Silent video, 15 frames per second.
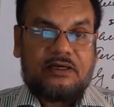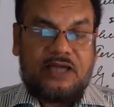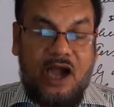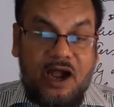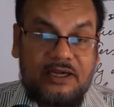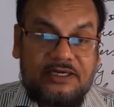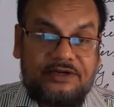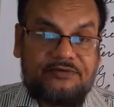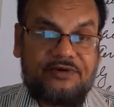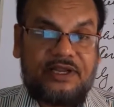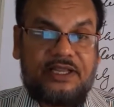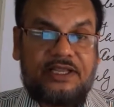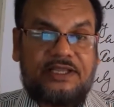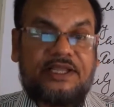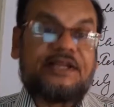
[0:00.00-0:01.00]

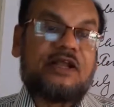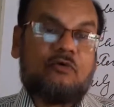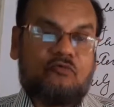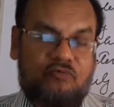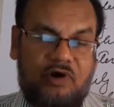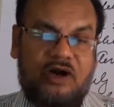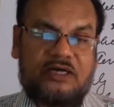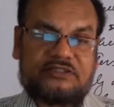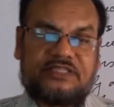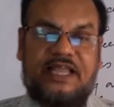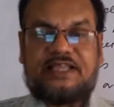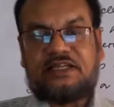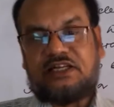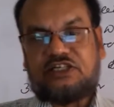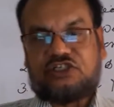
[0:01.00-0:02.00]
country, in a word,
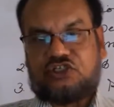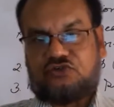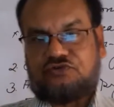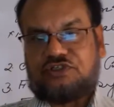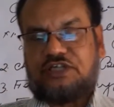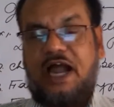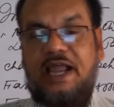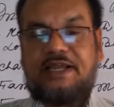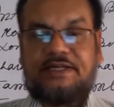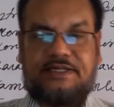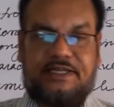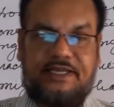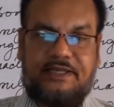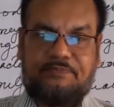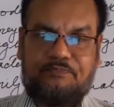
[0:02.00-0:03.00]
the English
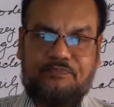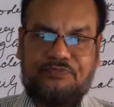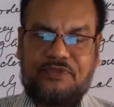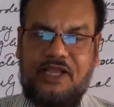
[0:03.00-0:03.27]
society